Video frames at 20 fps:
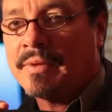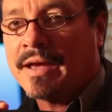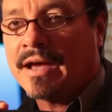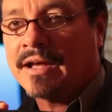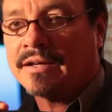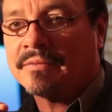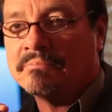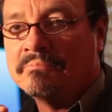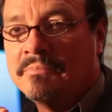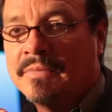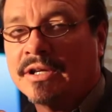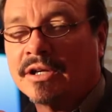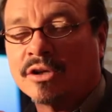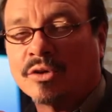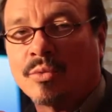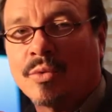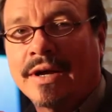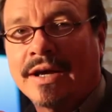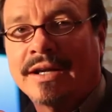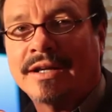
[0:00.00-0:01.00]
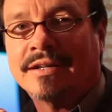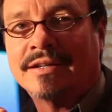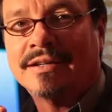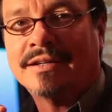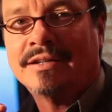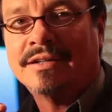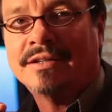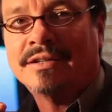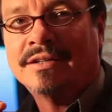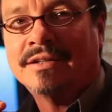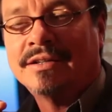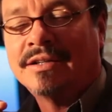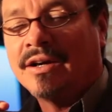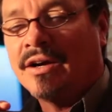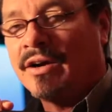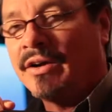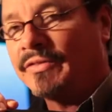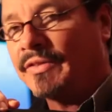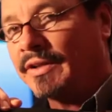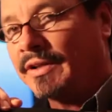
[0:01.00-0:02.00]
about middle way
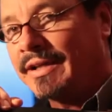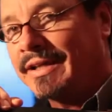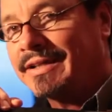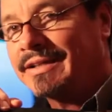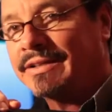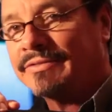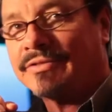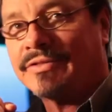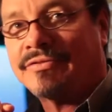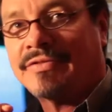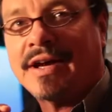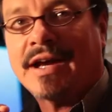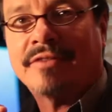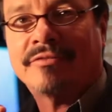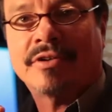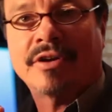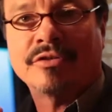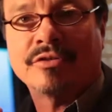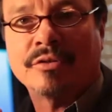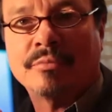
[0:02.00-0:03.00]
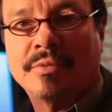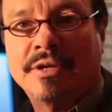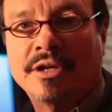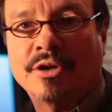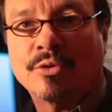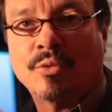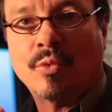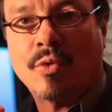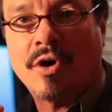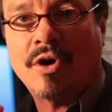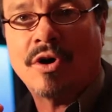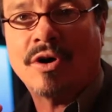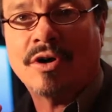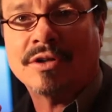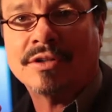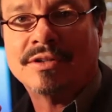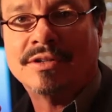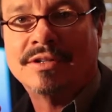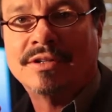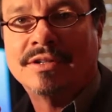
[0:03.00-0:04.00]
on the length of a 500-meter
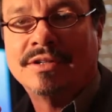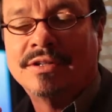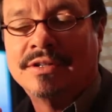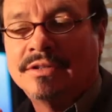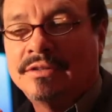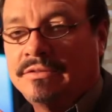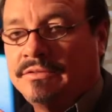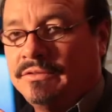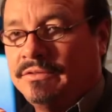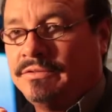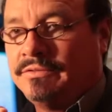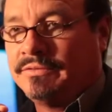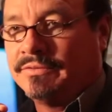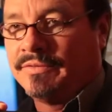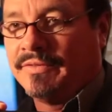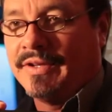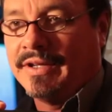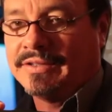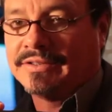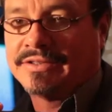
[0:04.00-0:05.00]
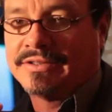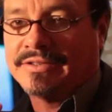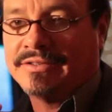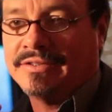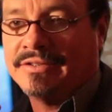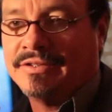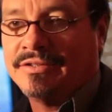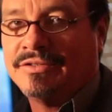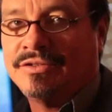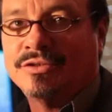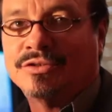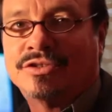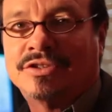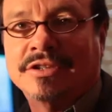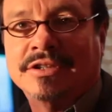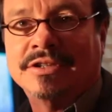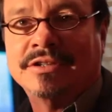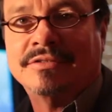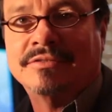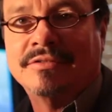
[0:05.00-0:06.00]
wall that's you
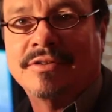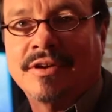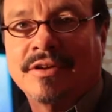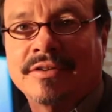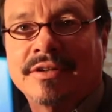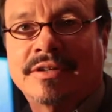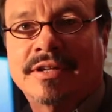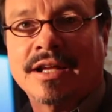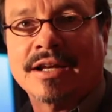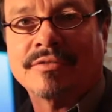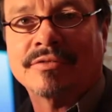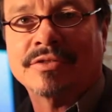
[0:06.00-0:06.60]
see on the